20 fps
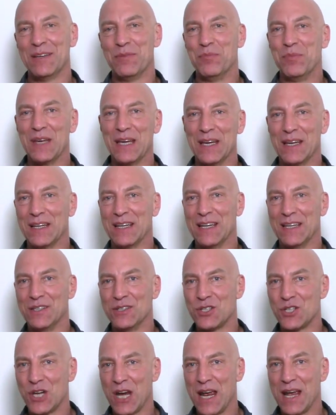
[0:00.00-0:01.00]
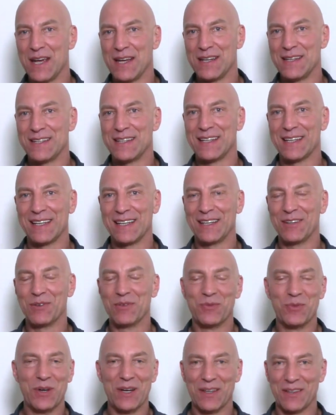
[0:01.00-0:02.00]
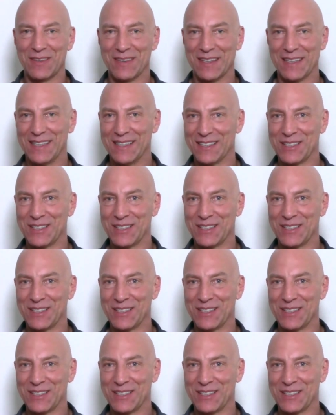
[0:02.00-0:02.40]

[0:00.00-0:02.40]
being enchained with